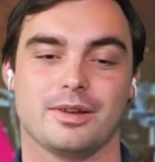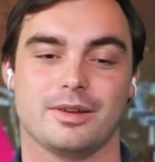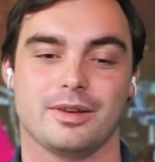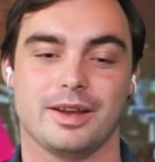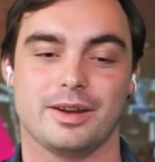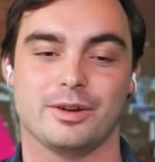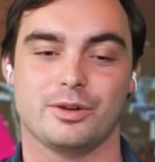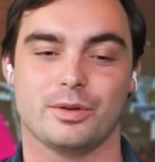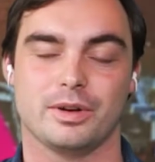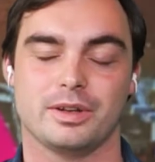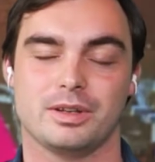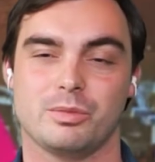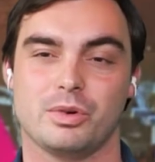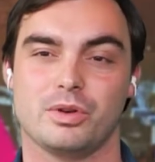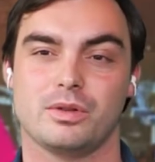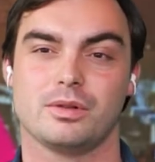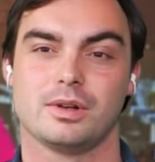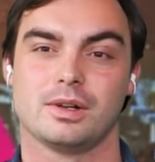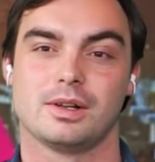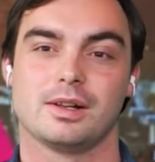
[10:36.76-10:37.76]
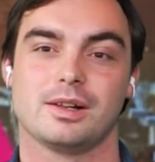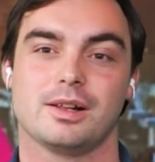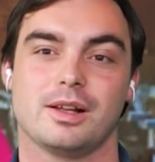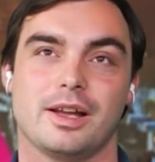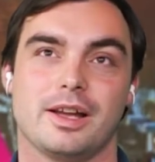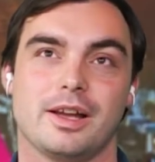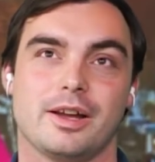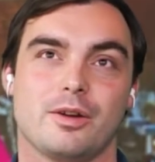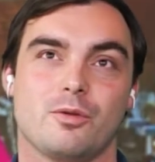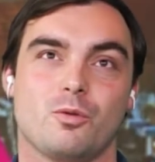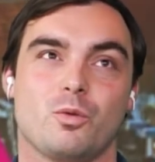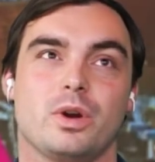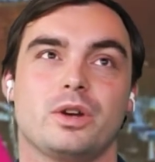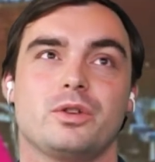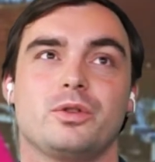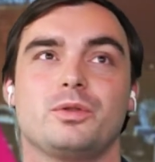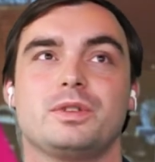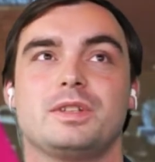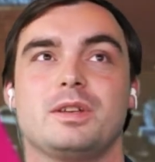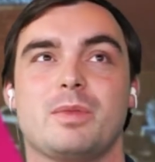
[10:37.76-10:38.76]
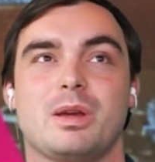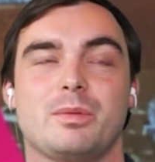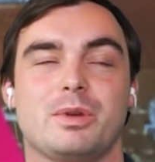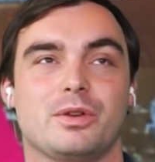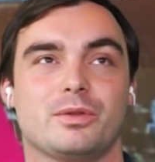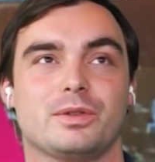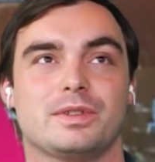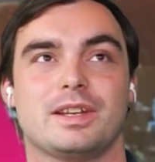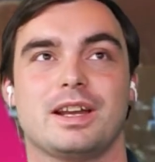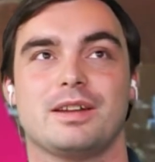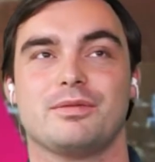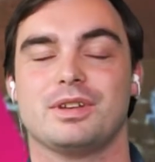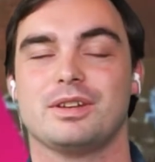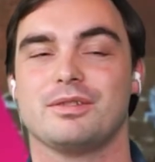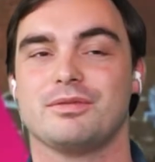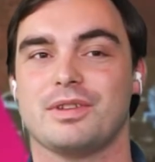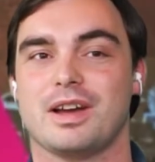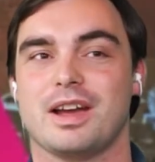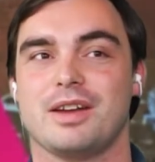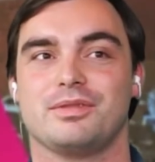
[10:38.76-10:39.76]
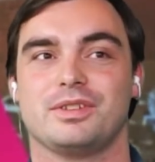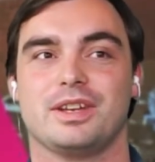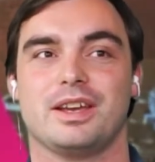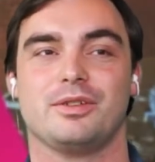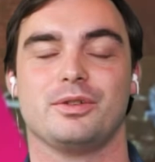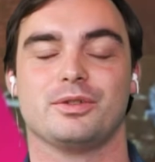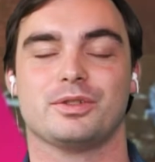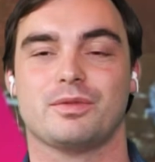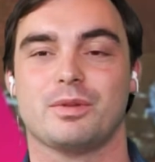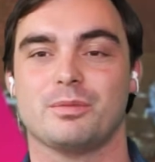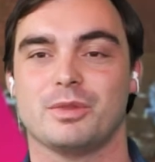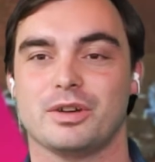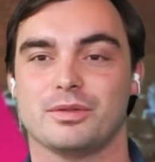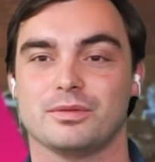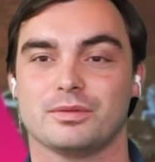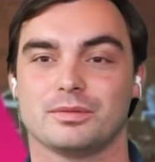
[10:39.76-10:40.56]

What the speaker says: incredible. Where do you see maybe yourself in 5-10 years from now?